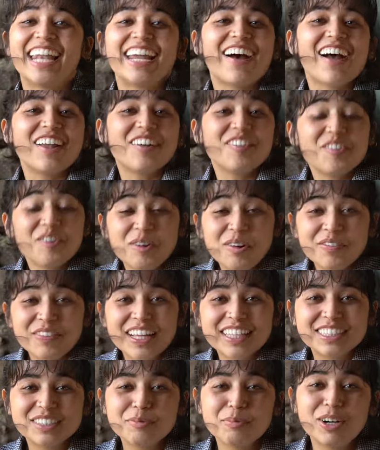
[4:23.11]
Now, I don't know if
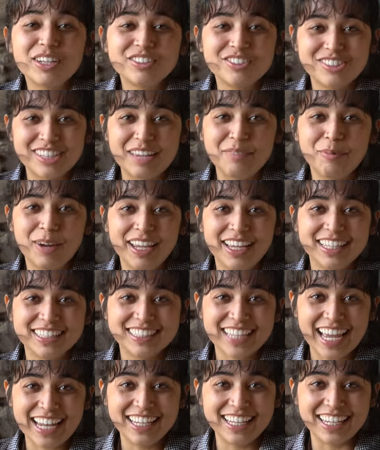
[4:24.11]
that's what Jen Wang
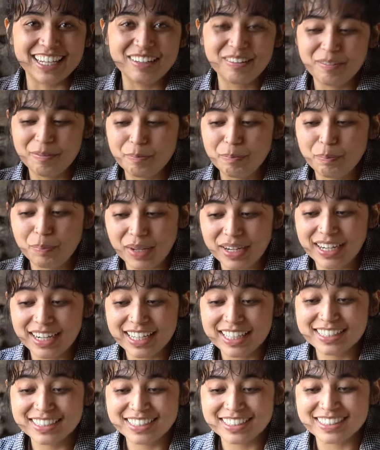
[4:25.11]
intended, but it
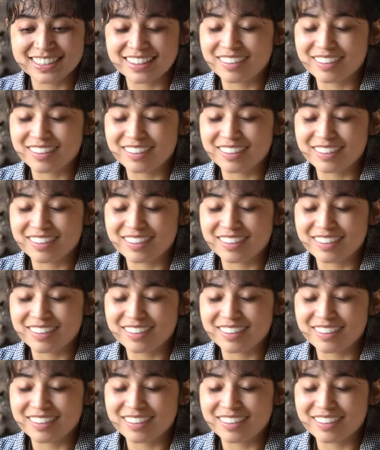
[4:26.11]
is